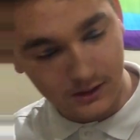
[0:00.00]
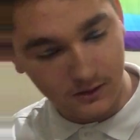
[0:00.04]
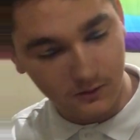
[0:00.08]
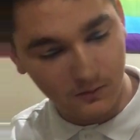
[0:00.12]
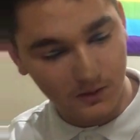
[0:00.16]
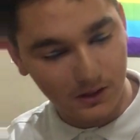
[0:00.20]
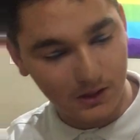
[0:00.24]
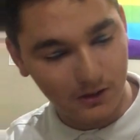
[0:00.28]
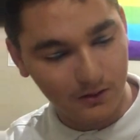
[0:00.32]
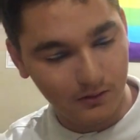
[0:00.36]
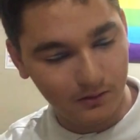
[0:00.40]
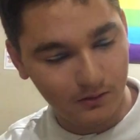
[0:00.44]
out
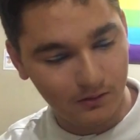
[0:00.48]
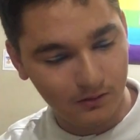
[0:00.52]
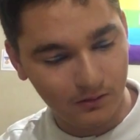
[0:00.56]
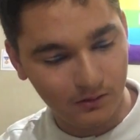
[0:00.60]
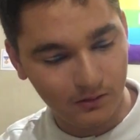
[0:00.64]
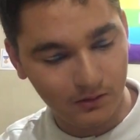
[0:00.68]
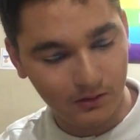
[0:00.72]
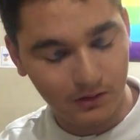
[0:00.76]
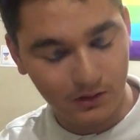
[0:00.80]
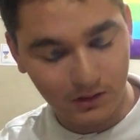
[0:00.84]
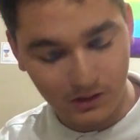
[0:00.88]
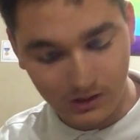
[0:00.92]
well.
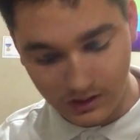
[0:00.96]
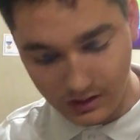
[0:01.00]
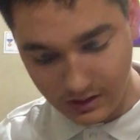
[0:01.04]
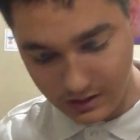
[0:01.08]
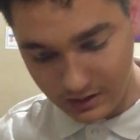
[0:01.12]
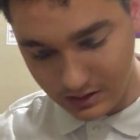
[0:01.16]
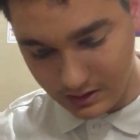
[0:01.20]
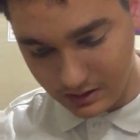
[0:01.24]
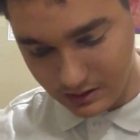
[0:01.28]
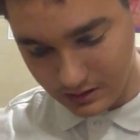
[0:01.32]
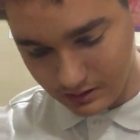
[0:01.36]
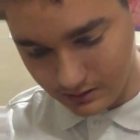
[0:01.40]

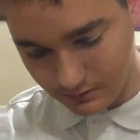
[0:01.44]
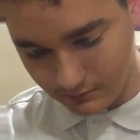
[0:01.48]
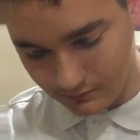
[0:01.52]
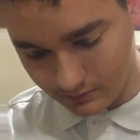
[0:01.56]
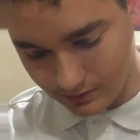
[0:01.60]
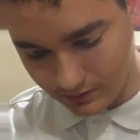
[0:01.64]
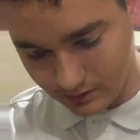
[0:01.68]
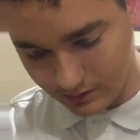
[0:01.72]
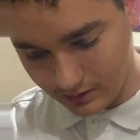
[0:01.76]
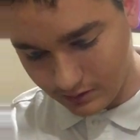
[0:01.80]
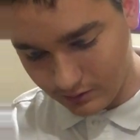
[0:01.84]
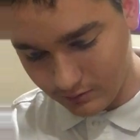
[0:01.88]

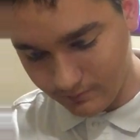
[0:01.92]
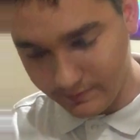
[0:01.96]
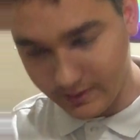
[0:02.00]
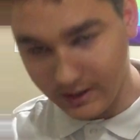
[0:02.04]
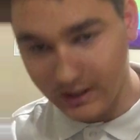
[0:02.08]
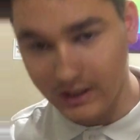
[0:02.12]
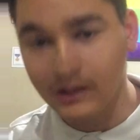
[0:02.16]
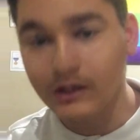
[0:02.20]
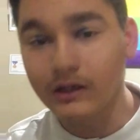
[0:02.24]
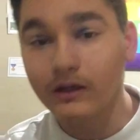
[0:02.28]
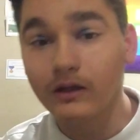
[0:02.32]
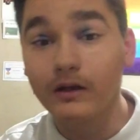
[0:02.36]
We're
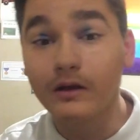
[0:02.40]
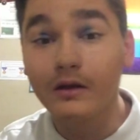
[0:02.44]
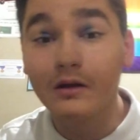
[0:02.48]
hoping.